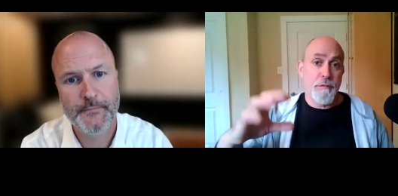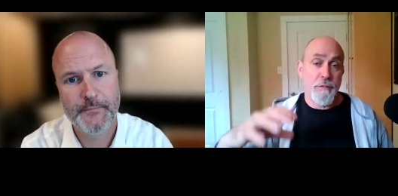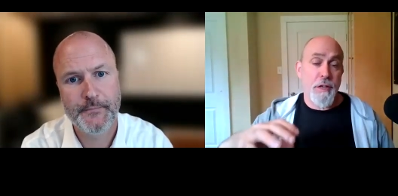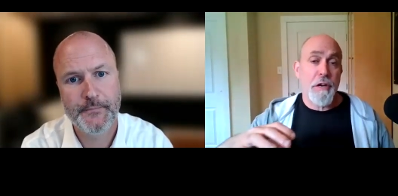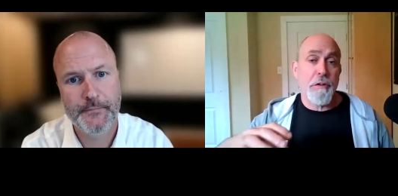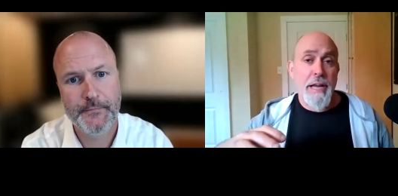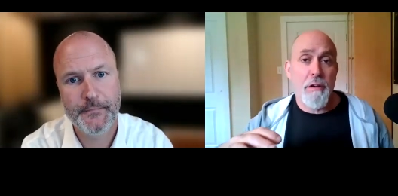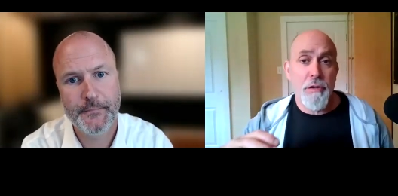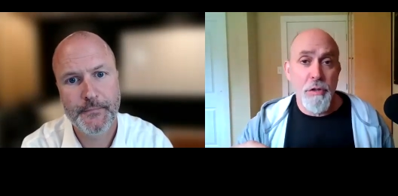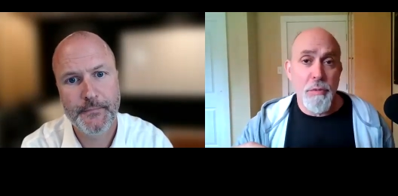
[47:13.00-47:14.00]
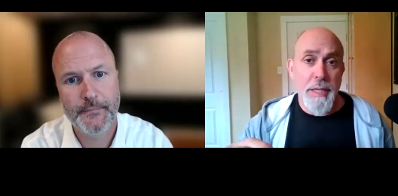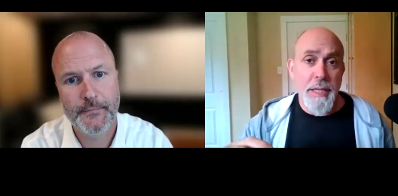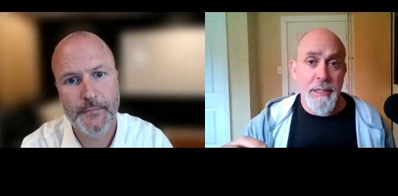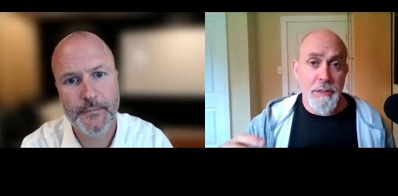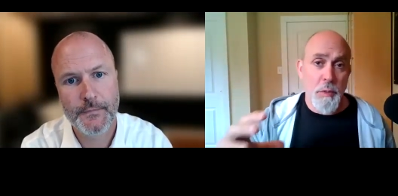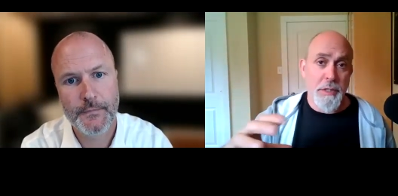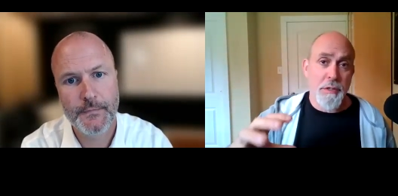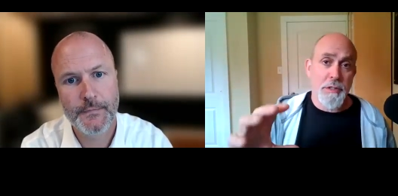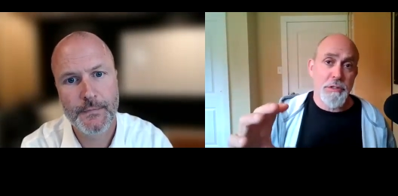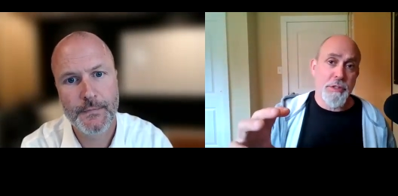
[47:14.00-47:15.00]
Speaker 1: figuring out who it is, what
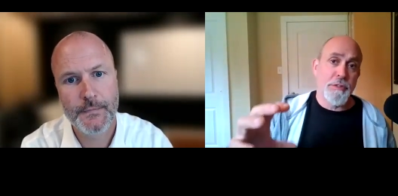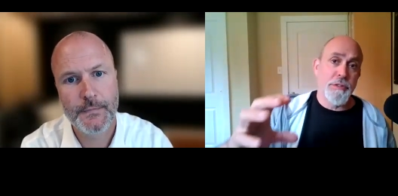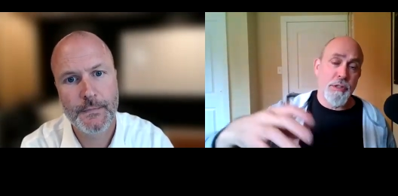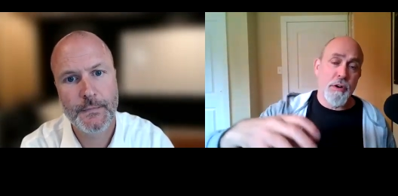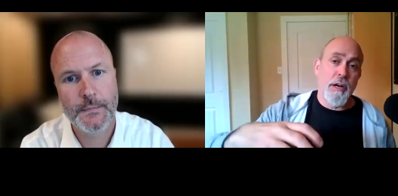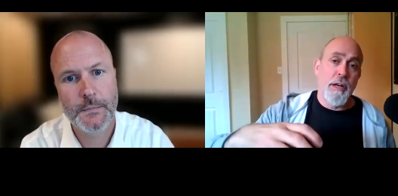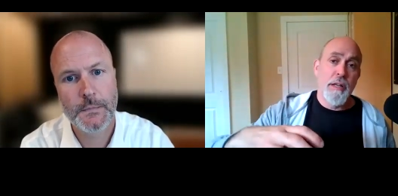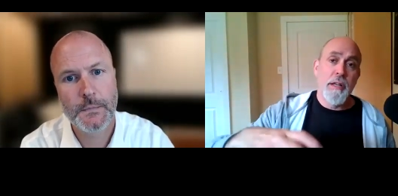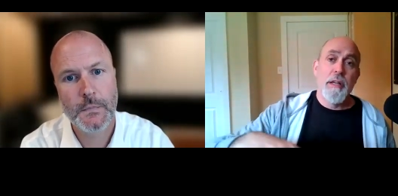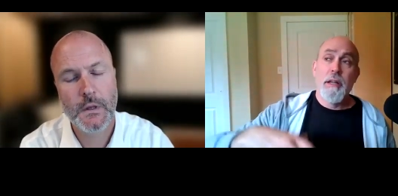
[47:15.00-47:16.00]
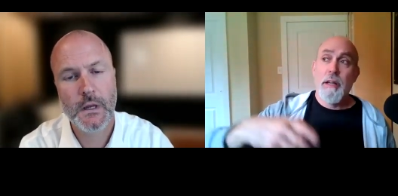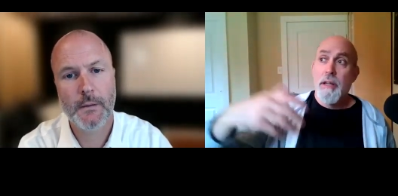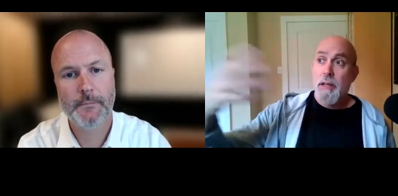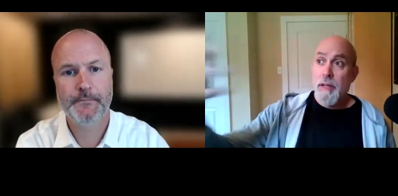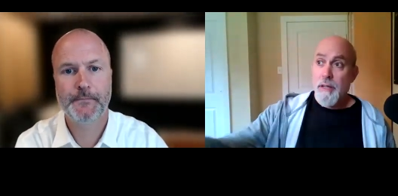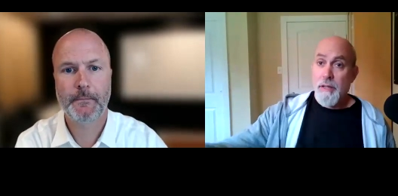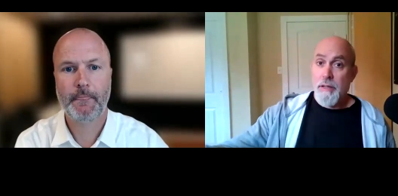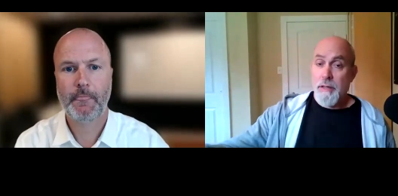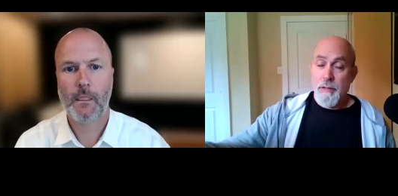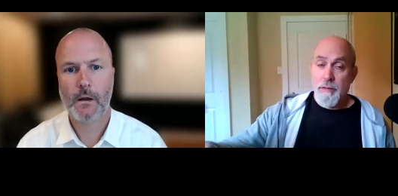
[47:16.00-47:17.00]
their concerns are. Yeah.
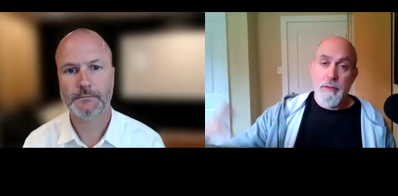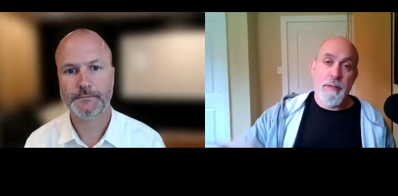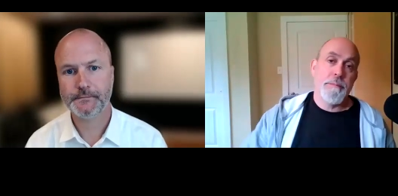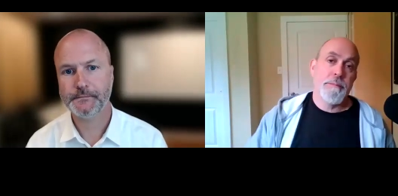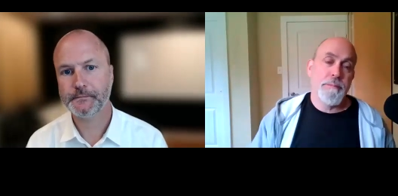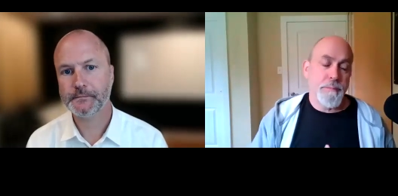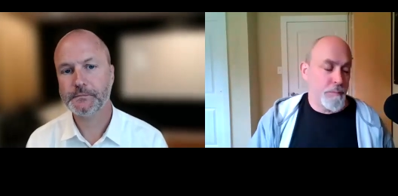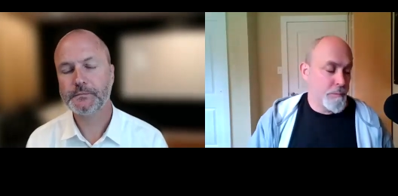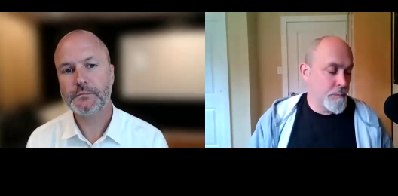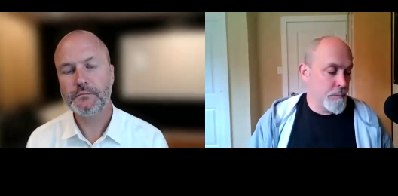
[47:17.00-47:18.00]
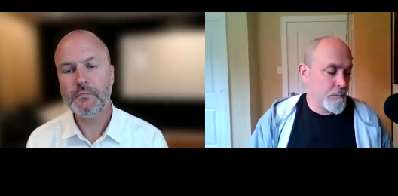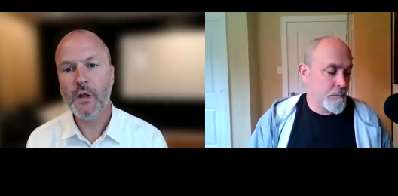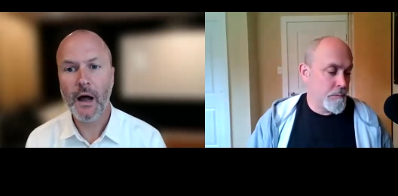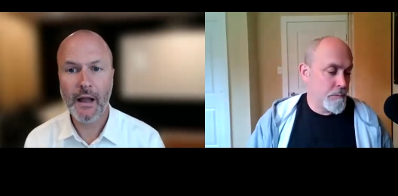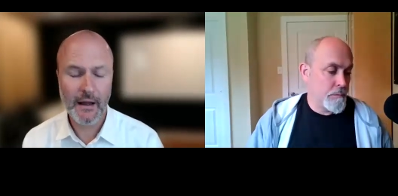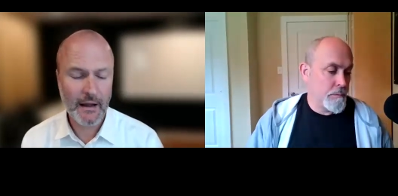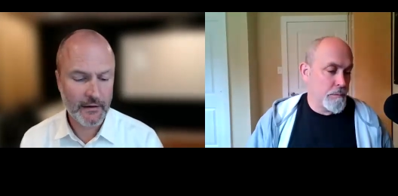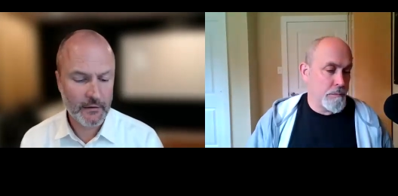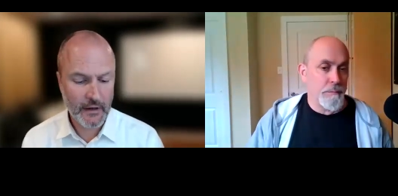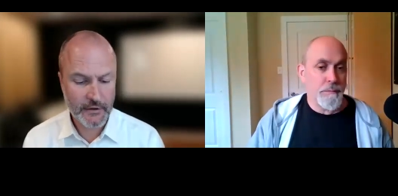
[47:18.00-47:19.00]
Right.
Speaker 2: I,
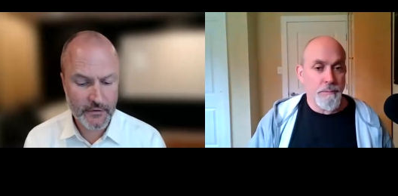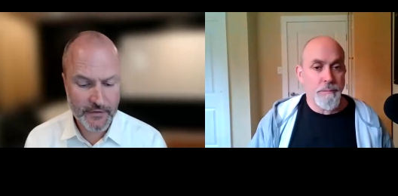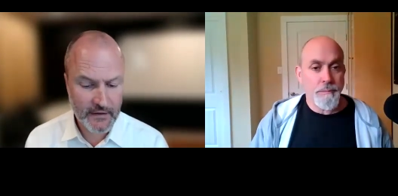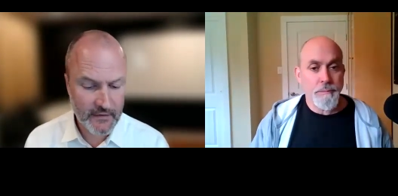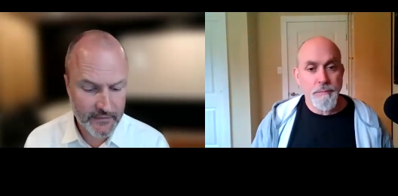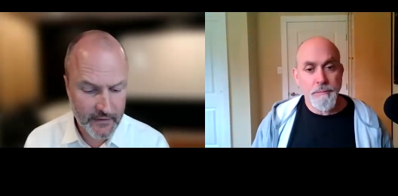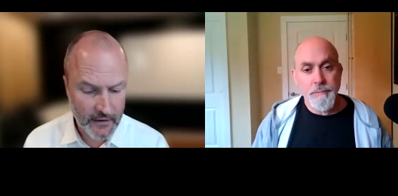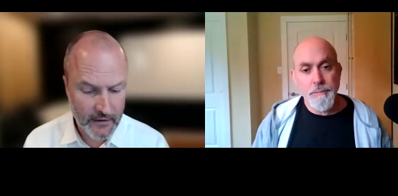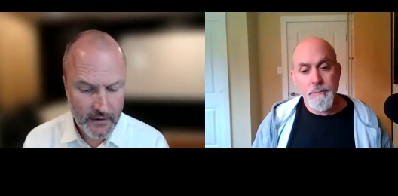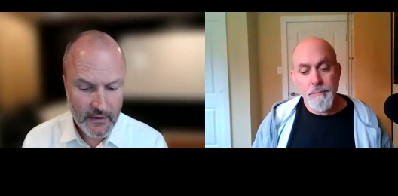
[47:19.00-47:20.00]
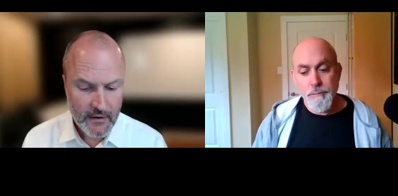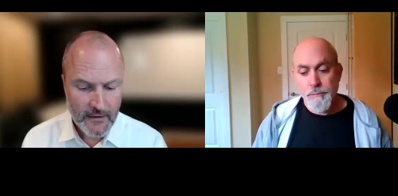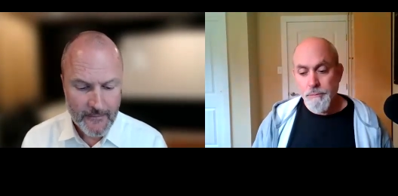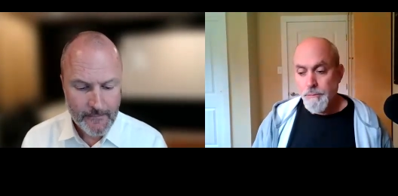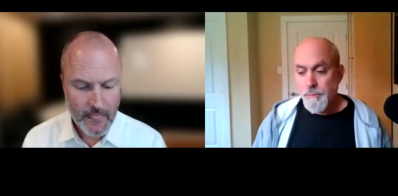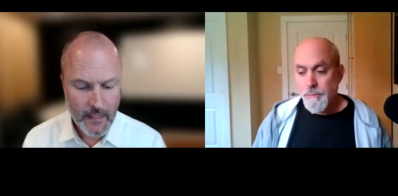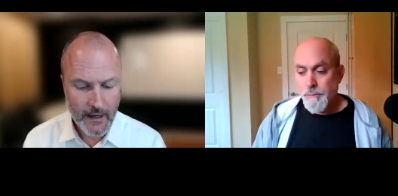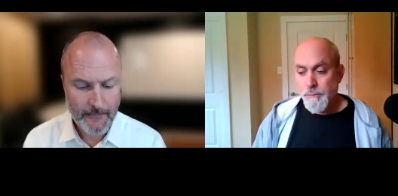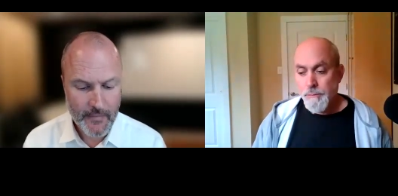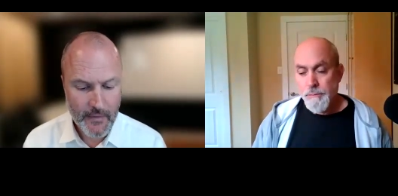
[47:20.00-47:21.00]
I, I do think that the,
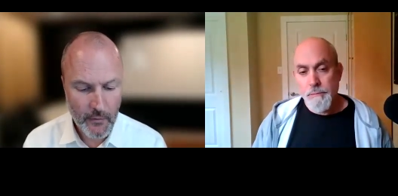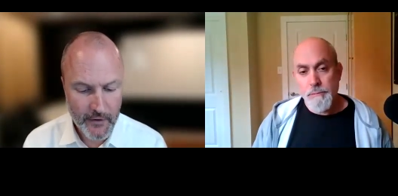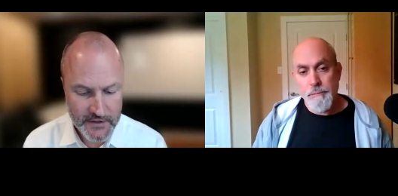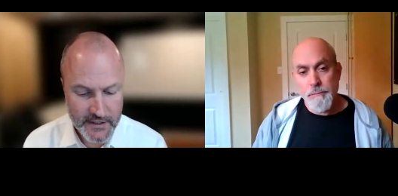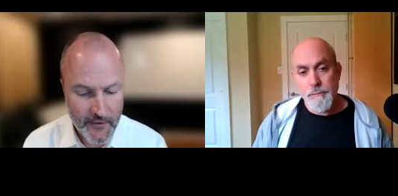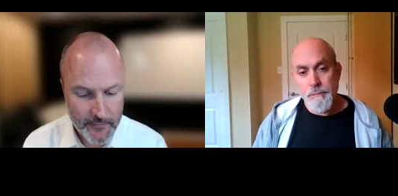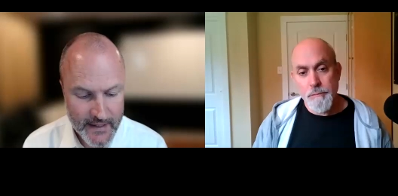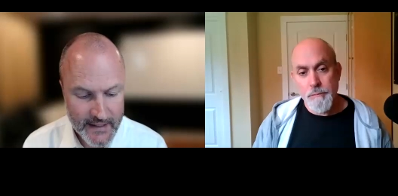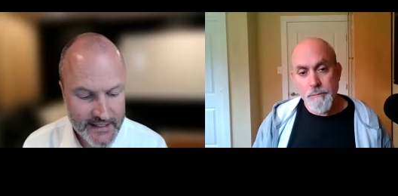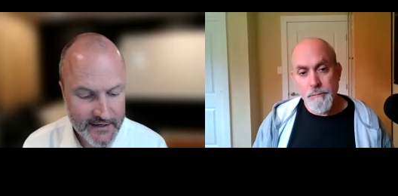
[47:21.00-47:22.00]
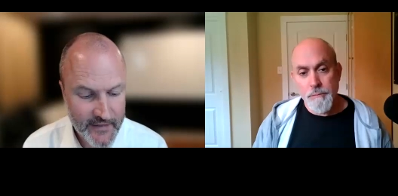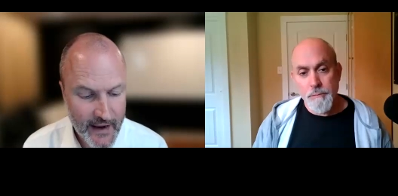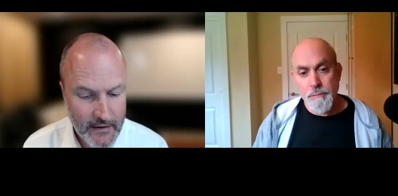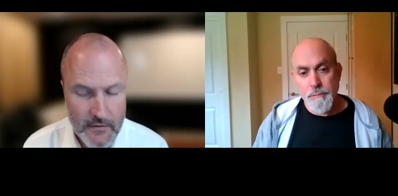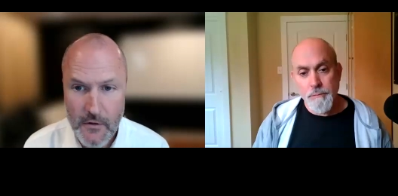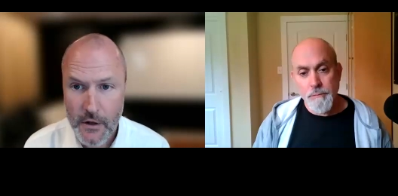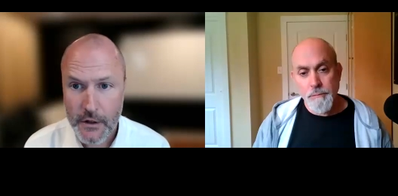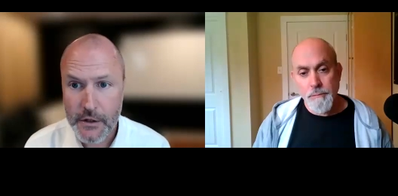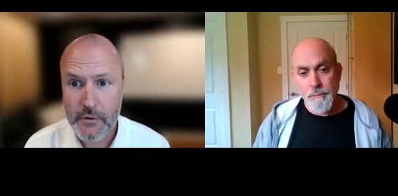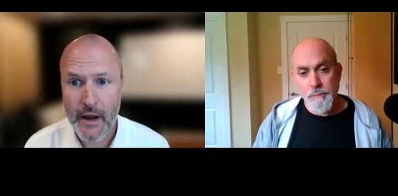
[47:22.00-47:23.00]
um, there's another piece here that
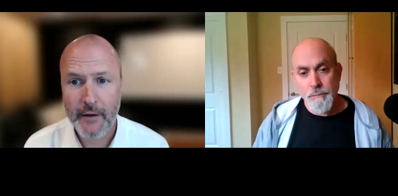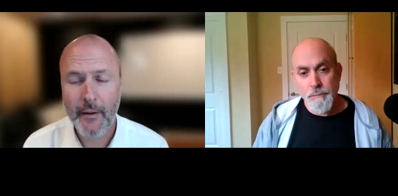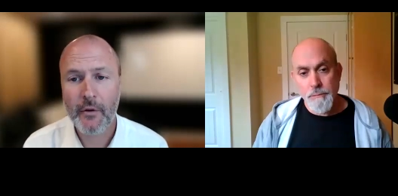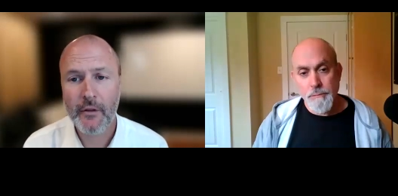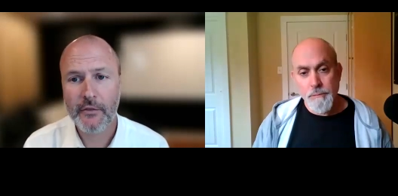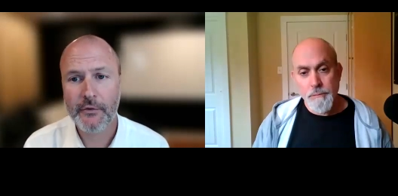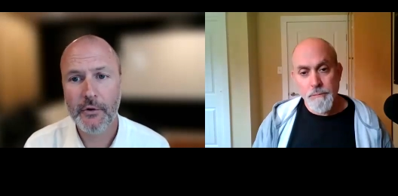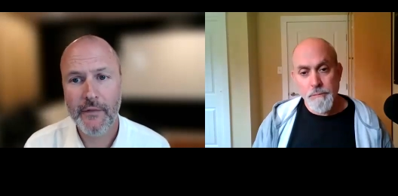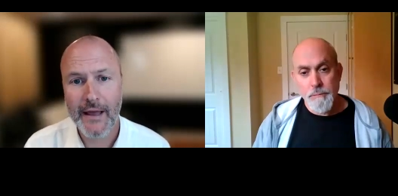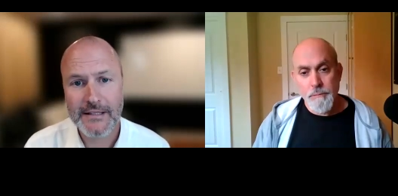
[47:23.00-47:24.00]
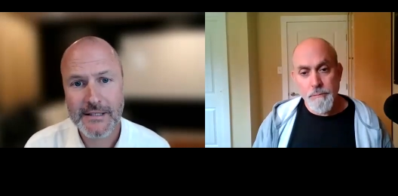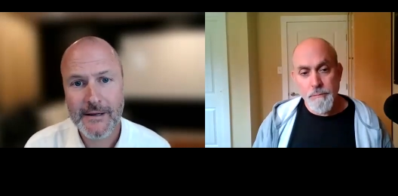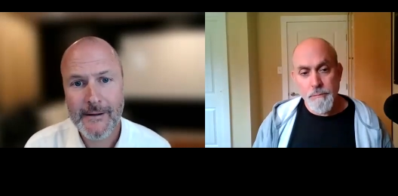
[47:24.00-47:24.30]
you and I are mumbling through, and that's